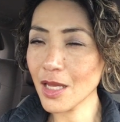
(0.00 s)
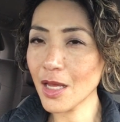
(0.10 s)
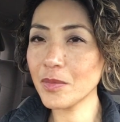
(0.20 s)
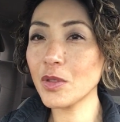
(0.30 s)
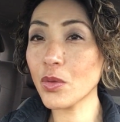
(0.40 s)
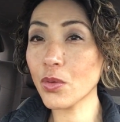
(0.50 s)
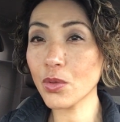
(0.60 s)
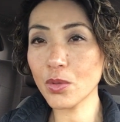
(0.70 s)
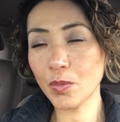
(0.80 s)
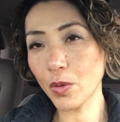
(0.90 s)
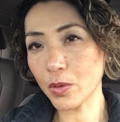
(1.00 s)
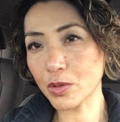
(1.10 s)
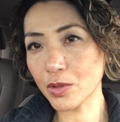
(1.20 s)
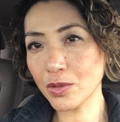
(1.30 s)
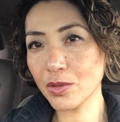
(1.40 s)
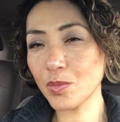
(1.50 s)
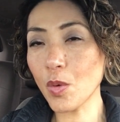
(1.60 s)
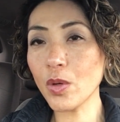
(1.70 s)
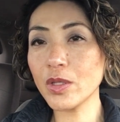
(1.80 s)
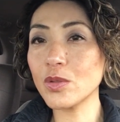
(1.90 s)
have the third person to
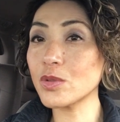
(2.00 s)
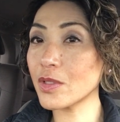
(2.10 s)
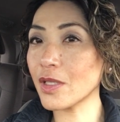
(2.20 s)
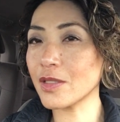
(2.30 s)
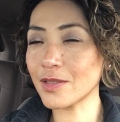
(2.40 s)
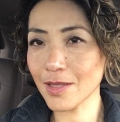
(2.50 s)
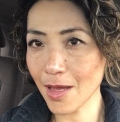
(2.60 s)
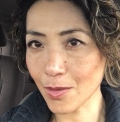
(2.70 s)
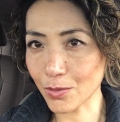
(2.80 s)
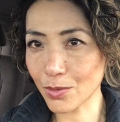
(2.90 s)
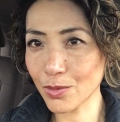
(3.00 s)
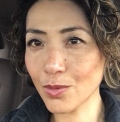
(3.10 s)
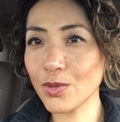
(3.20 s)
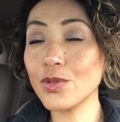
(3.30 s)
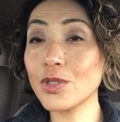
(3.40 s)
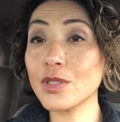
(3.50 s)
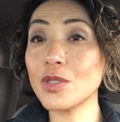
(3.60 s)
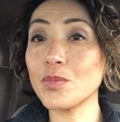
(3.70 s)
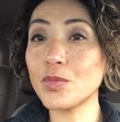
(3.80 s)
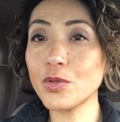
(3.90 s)
point those things out so you can
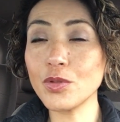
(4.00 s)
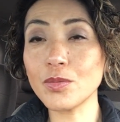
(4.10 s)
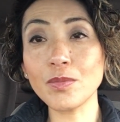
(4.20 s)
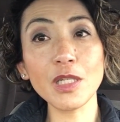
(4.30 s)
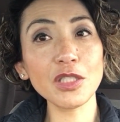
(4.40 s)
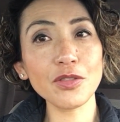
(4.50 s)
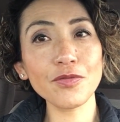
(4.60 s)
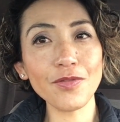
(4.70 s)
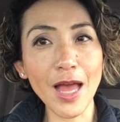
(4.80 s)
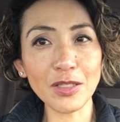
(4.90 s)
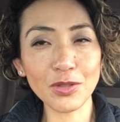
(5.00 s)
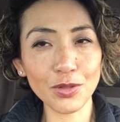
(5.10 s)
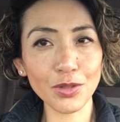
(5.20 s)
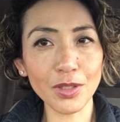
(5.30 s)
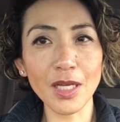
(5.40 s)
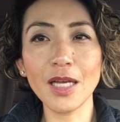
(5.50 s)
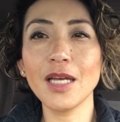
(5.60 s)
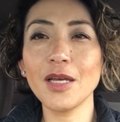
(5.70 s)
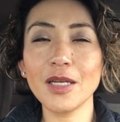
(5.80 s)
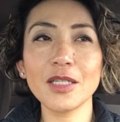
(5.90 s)
improve much faster.
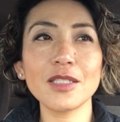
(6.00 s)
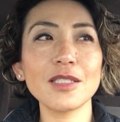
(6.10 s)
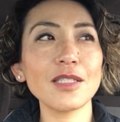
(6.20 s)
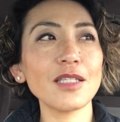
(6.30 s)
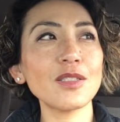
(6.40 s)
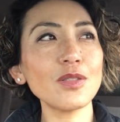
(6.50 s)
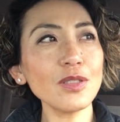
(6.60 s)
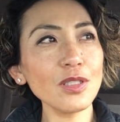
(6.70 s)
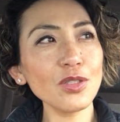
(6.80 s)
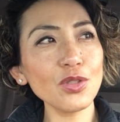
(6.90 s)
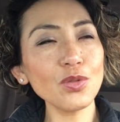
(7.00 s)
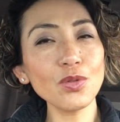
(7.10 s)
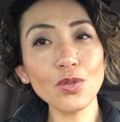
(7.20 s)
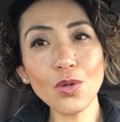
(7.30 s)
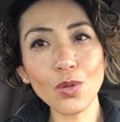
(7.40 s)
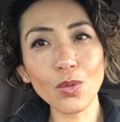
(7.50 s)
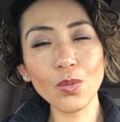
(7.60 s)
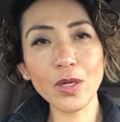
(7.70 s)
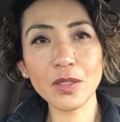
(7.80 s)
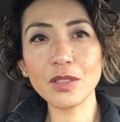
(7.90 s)
Because as soon as you know
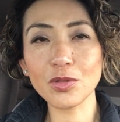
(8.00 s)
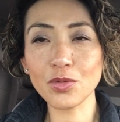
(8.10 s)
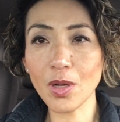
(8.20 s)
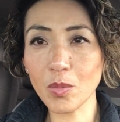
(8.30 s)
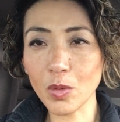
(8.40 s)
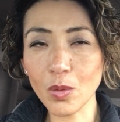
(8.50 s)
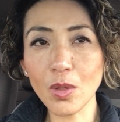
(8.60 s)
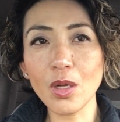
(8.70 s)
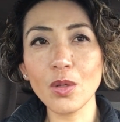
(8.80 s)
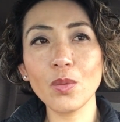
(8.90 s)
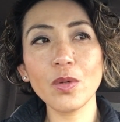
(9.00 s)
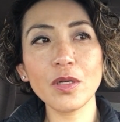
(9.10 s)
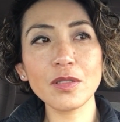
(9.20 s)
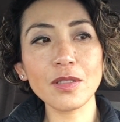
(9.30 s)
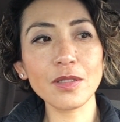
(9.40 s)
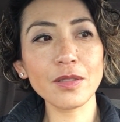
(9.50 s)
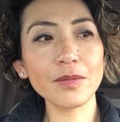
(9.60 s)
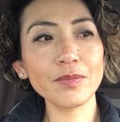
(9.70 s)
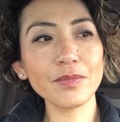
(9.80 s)
where the trouble, where the